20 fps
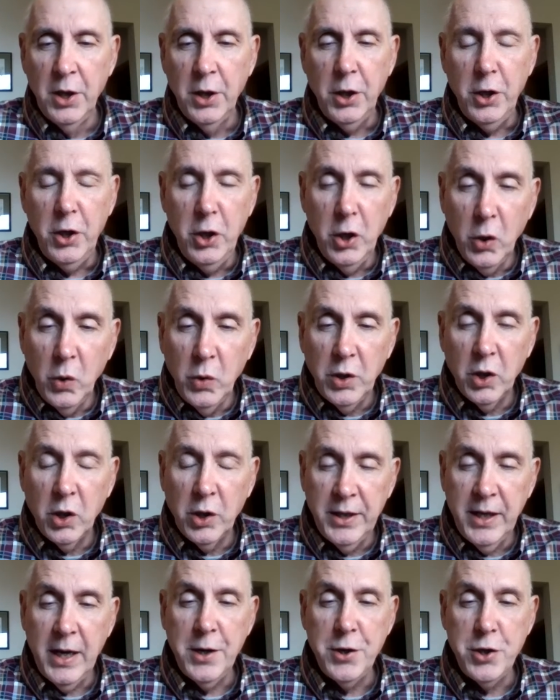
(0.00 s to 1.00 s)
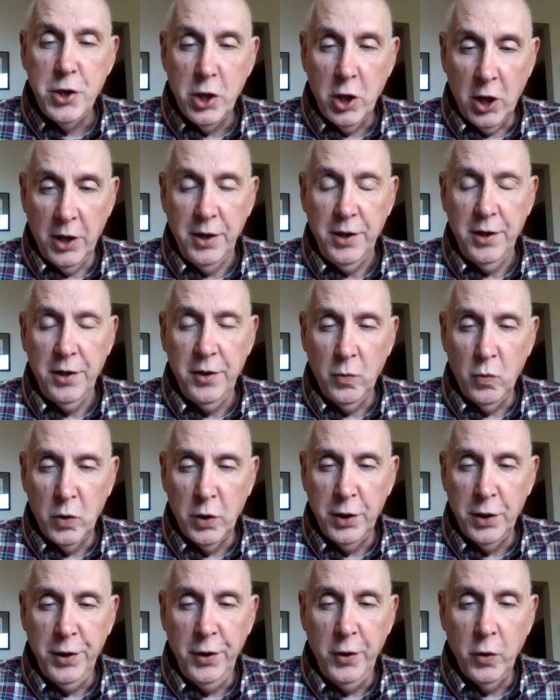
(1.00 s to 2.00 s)
Note on that chart the
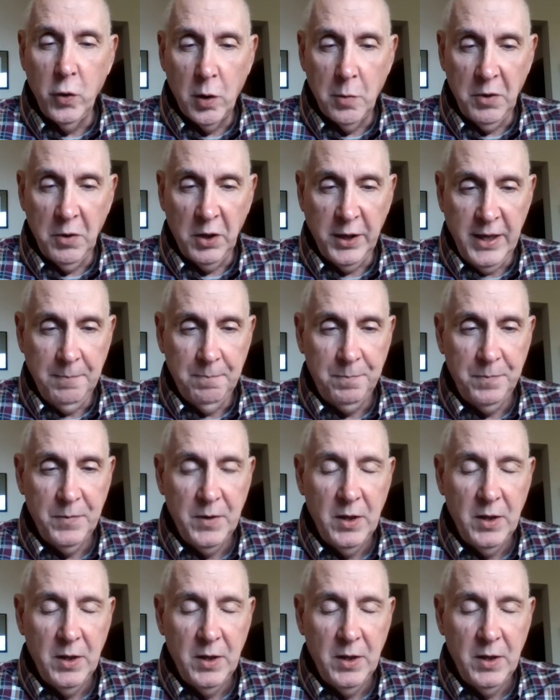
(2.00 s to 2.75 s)
word normally